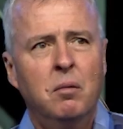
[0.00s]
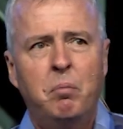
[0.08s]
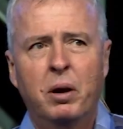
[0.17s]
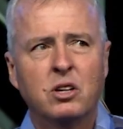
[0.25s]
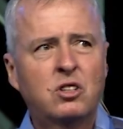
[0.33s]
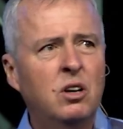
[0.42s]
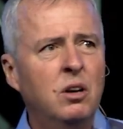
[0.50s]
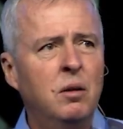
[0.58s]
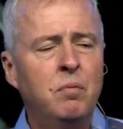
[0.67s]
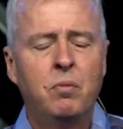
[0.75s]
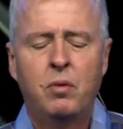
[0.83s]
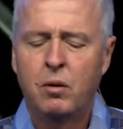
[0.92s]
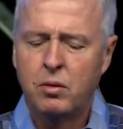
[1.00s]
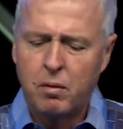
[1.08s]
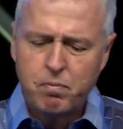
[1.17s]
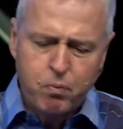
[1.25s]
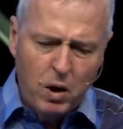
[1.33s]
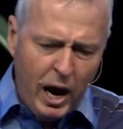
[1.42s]
But it's going to, the
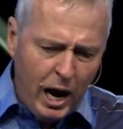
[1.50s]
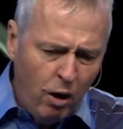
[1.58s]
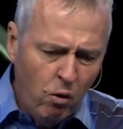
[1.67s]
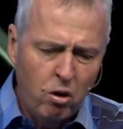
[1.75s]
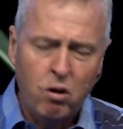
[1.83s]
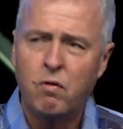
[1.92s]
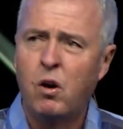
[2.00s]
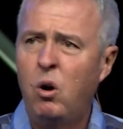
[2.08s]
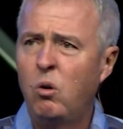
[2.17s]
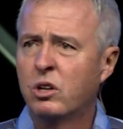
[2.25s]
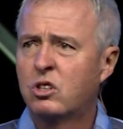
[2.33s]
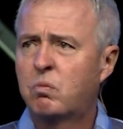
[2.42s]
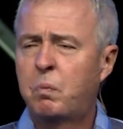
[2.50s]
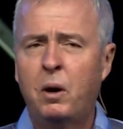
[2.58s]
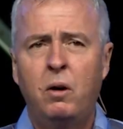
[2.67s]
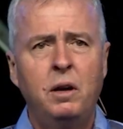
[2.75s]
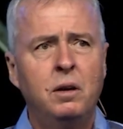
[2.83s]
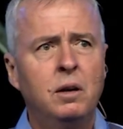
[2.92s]
power of the Holy
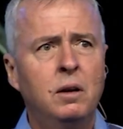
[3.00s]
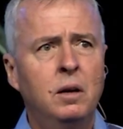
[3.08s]
Spirit